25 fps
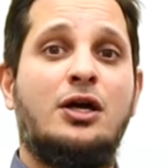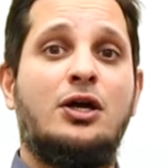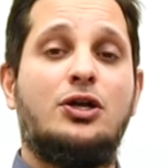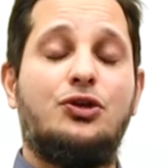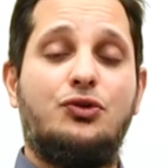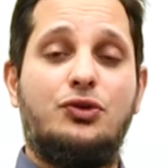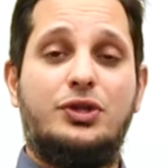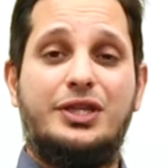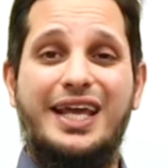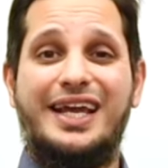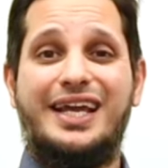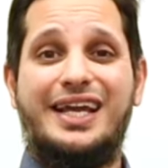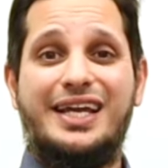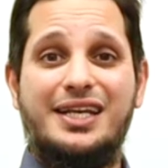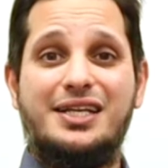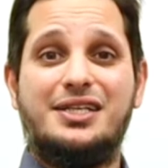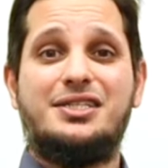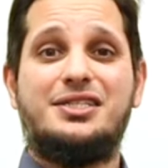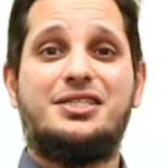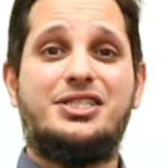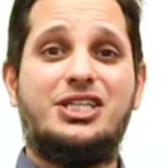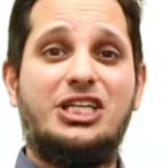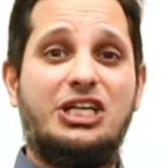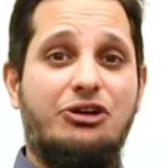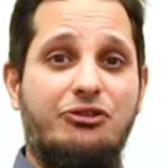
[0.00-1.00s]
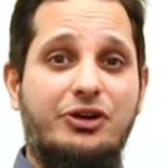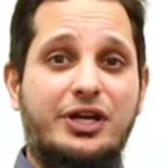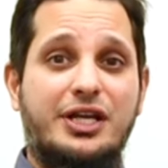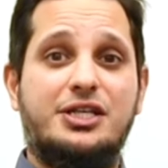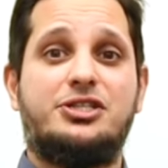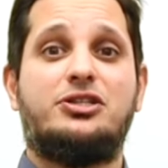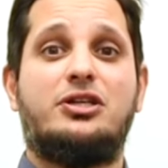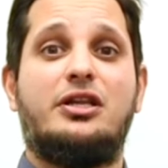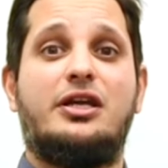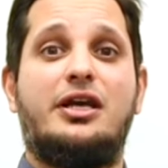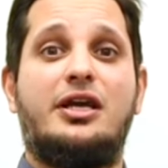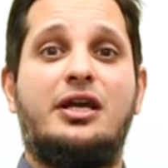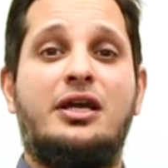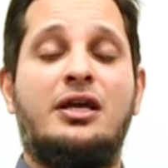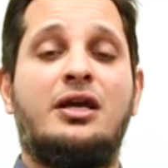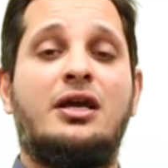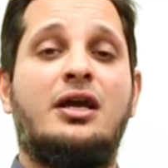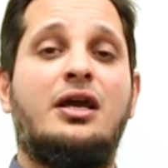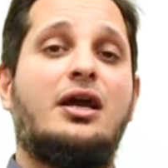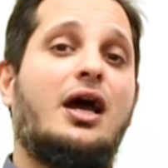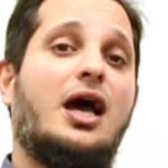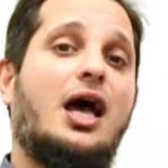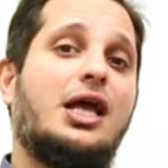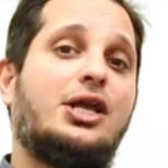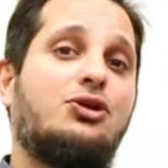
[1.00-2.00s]
You're taking this seriously,
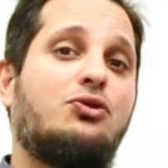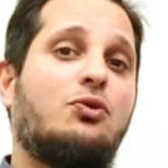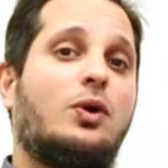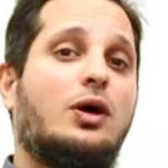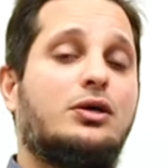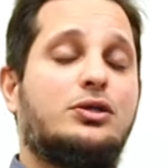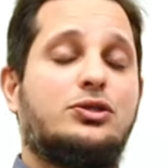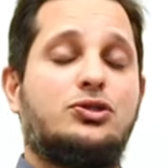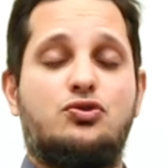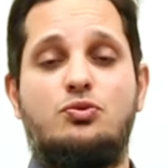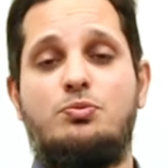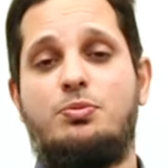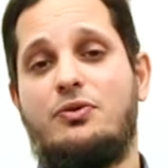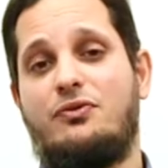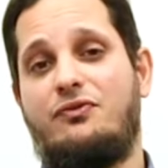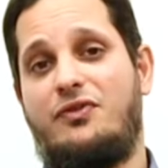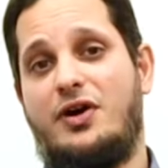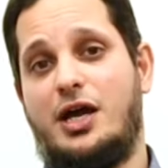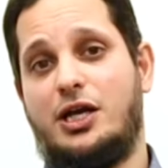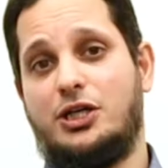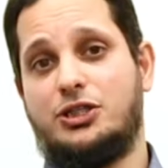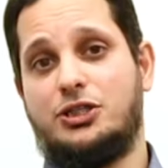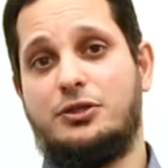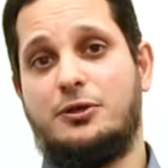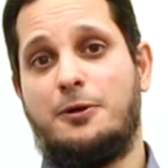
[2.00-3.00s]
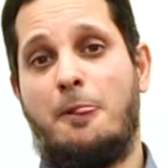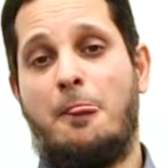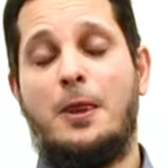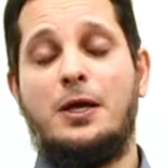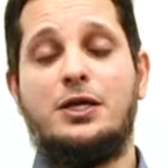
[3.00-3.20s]
and you are a true professional.